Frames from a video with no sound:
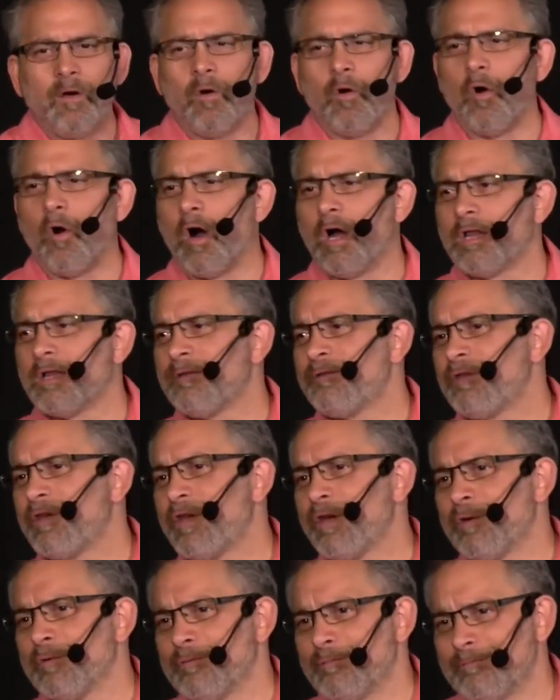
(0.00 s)
All of
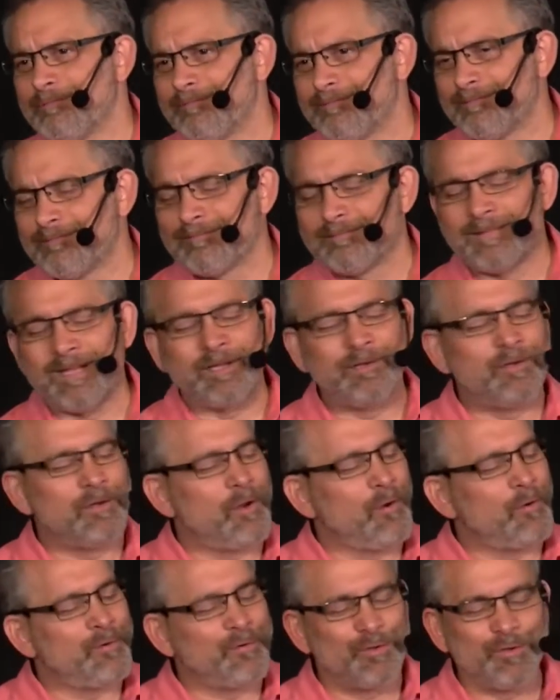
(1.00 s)
you, and you
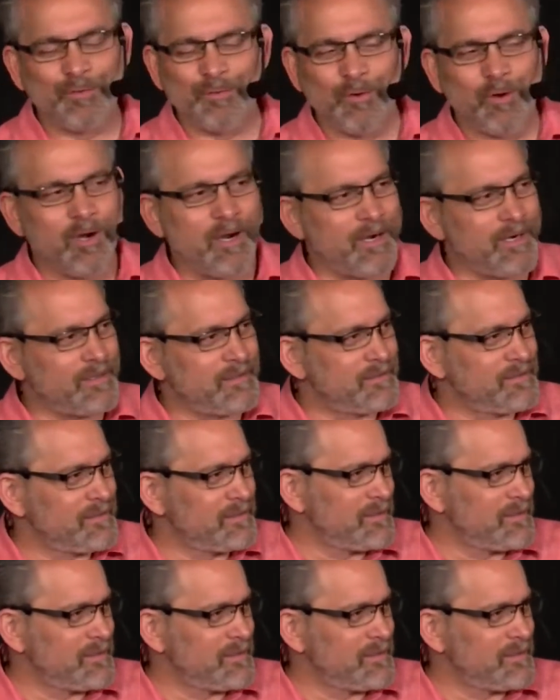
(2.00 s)
know who you are,